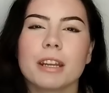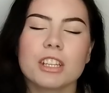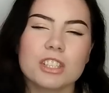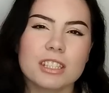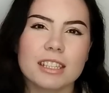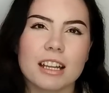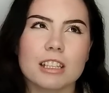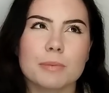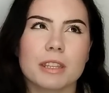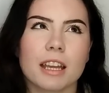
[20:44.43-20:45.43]
But it just
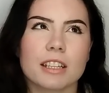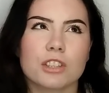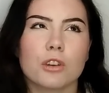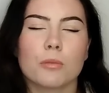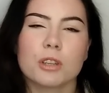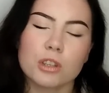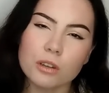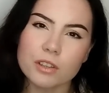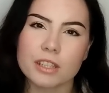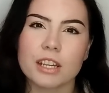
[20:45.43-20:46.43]
tells me that Miss
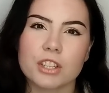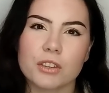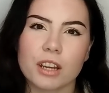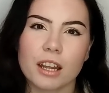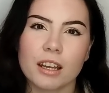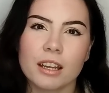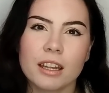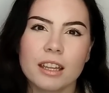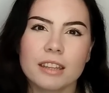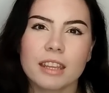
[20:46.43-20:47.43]
Universe Nigeria,
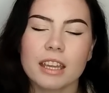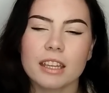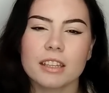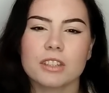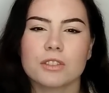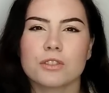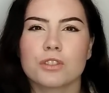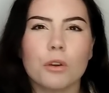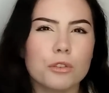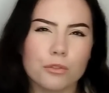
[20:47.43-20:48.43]
they
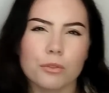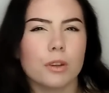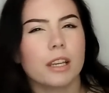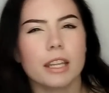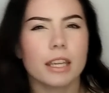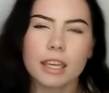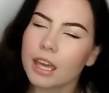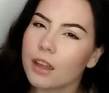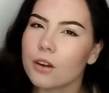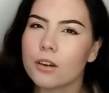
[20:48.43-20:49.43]
don't really
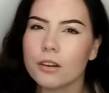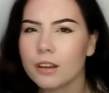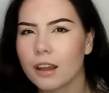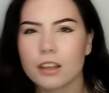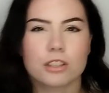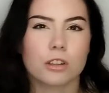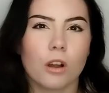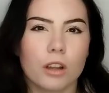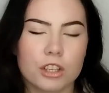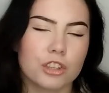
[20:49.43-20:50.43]
care as
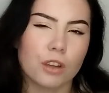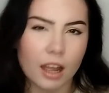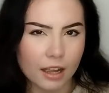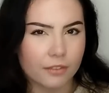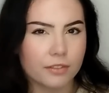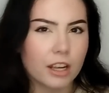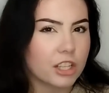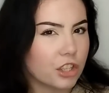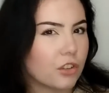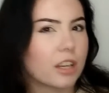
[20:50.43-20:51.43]
long as you have
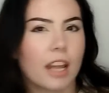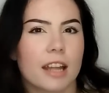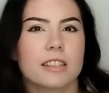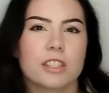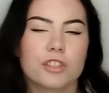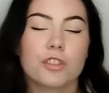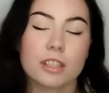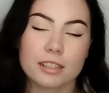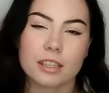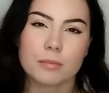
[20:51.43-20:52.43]
Nigerian
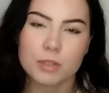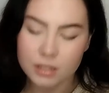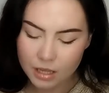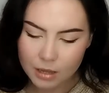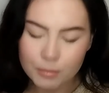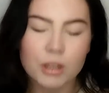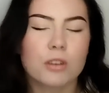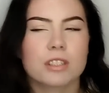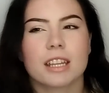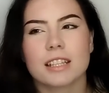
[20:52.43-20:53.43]
ancestry, it seems.
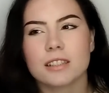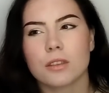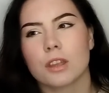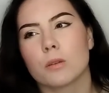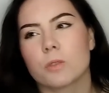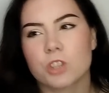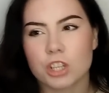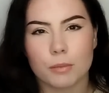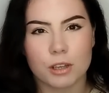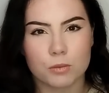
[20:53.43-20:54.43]
Because that's the thing with
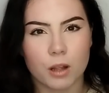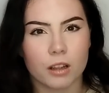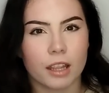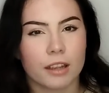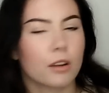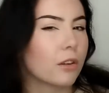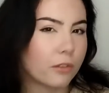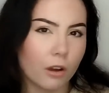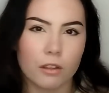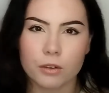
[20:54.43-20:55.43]
Chidimma as well. Like, her
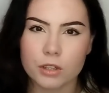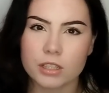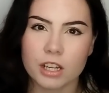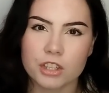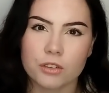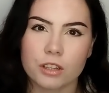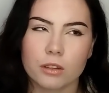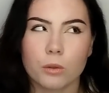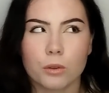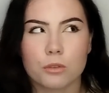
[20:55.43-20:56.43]
father is
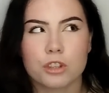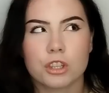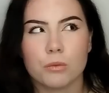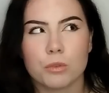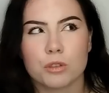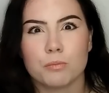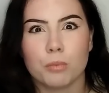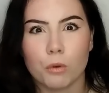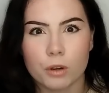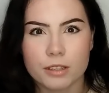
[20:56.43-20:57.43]
Nigerian, although she was
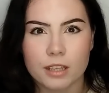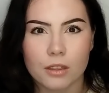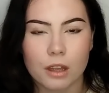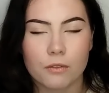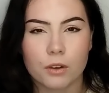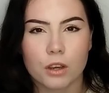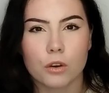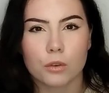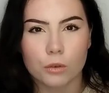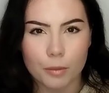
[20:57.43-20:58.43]
born in South
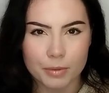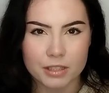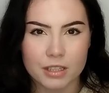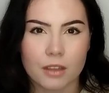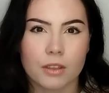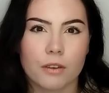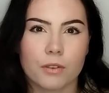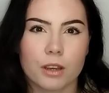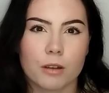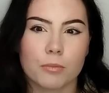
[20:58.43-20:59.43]
Africa, grew up in South
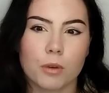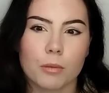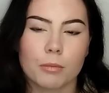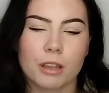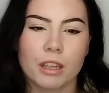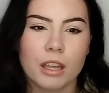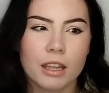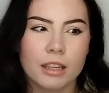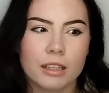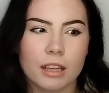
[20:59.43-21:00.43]
Africa, probably
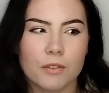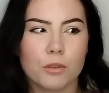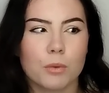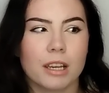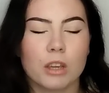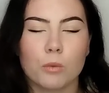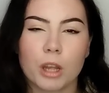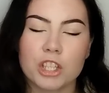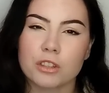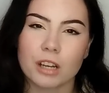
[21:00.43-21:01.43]
never really
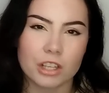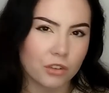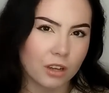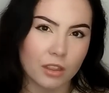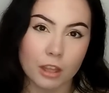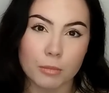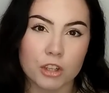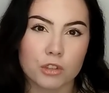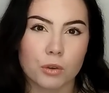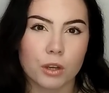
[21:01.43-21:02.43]
went to Nigeria that
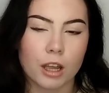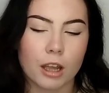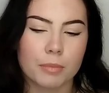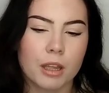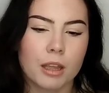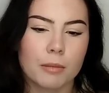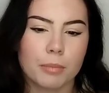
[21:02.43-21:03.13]
much growing up.